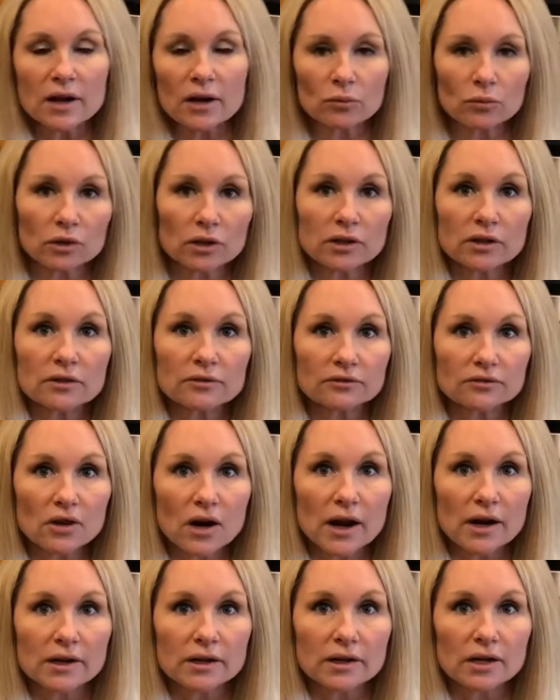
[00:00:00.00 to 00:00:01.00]
and we're gonna
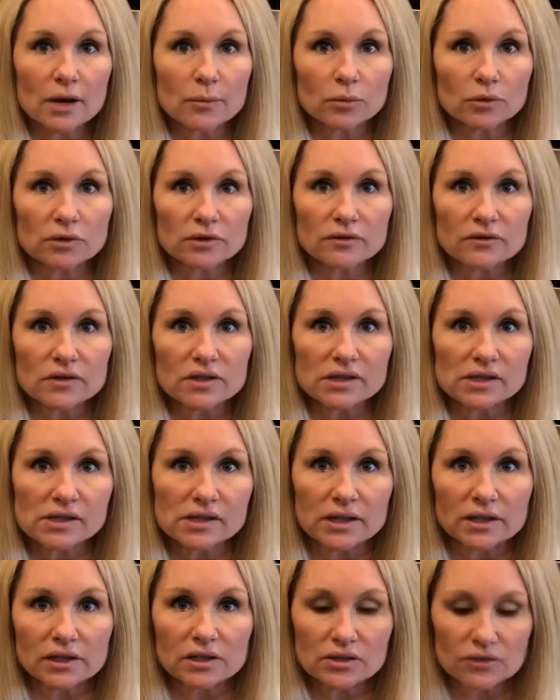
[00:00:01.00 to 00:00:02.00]
fry a couple of the
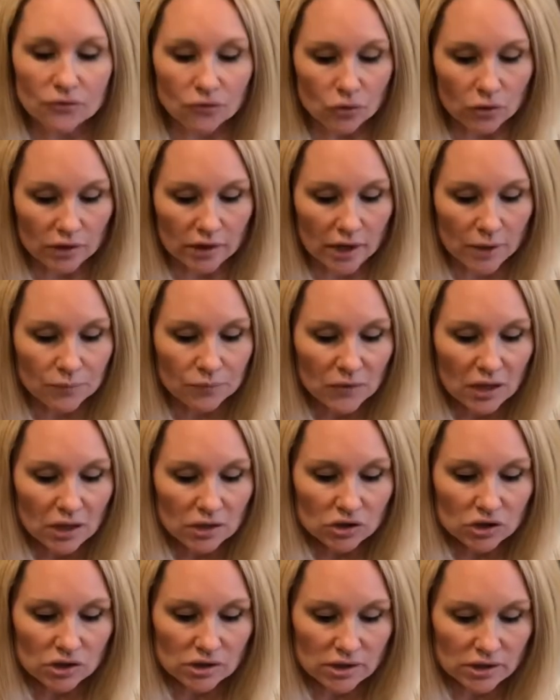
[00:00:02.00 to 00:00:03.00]
sticks for you
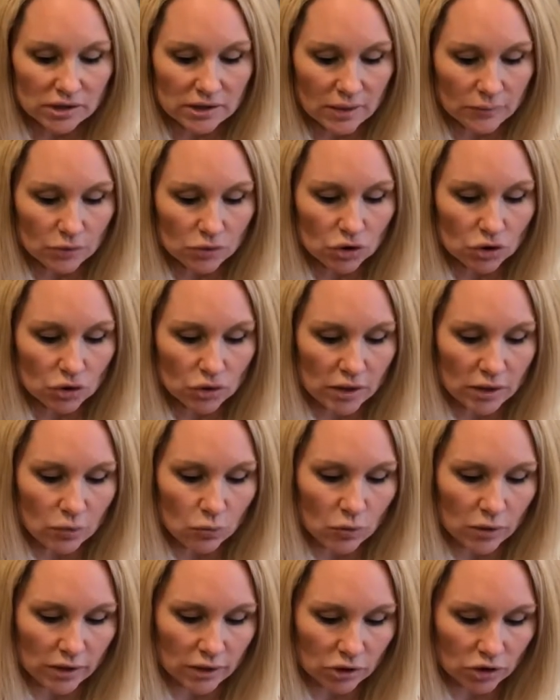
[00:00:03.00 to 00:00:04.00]
just to demonstrate
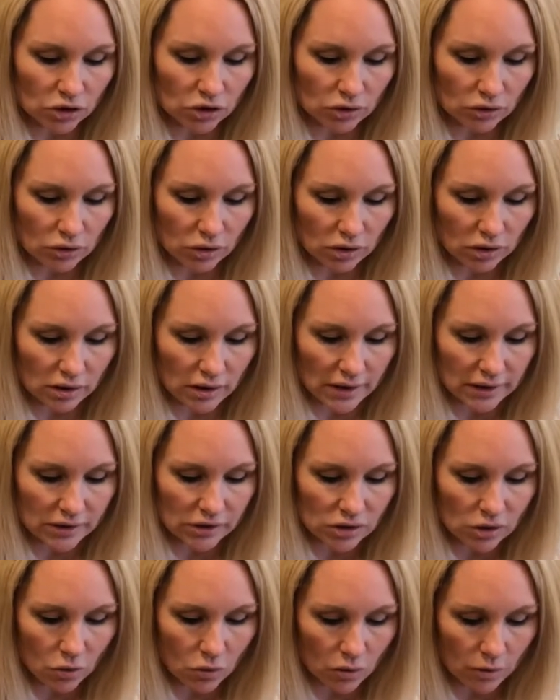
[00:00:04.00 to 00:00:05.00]
what it should look like.
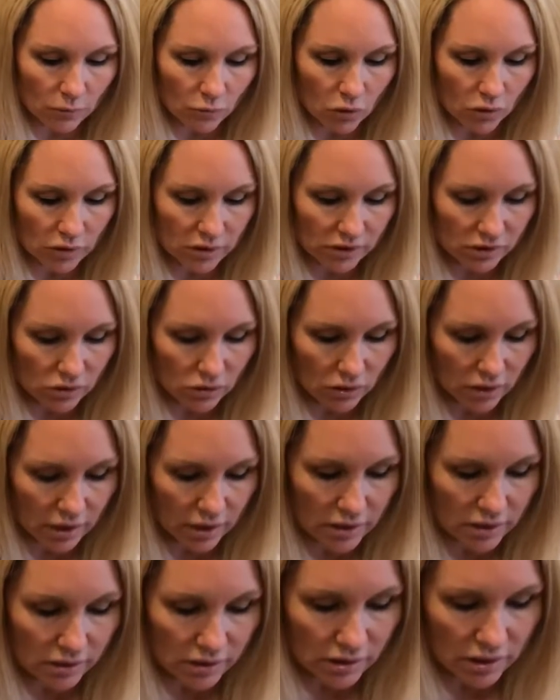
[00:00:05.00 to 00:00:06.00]
So I'm going to
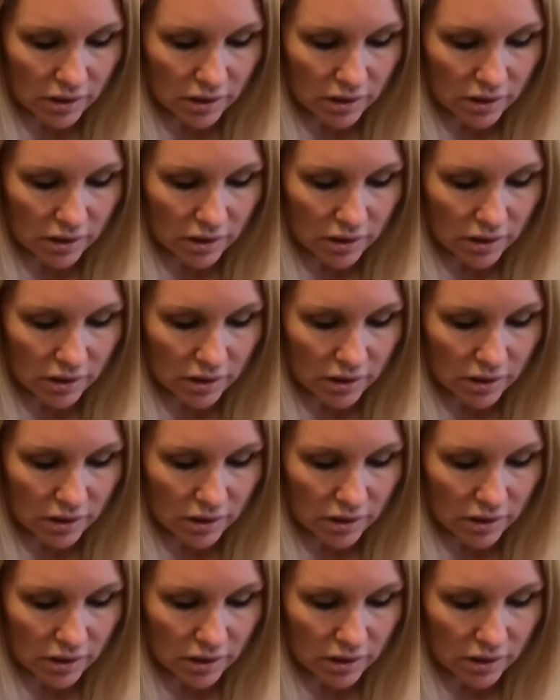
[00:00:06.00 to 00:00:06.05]
cut